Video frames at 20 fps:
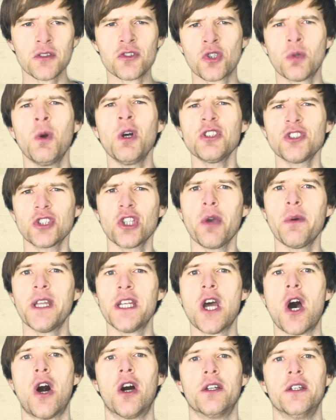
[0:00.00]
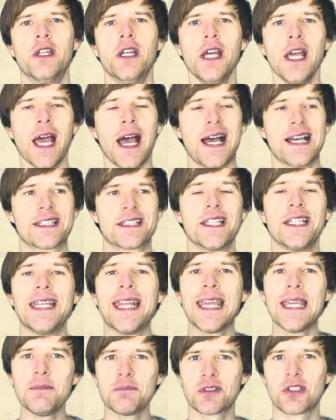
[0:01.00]
So what's going on, as the
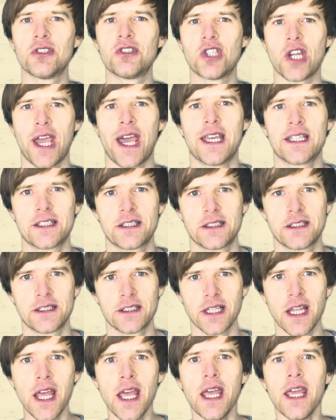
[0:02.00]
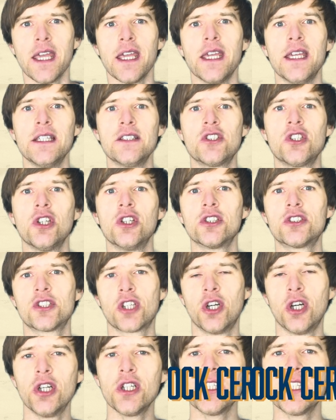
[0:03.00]
name suggests, is your
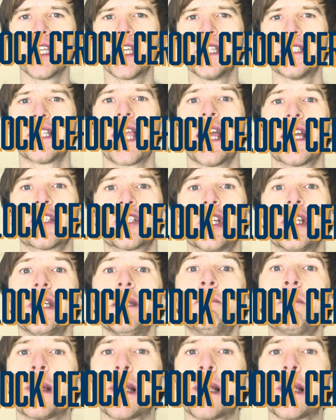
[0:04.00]
tongue is actually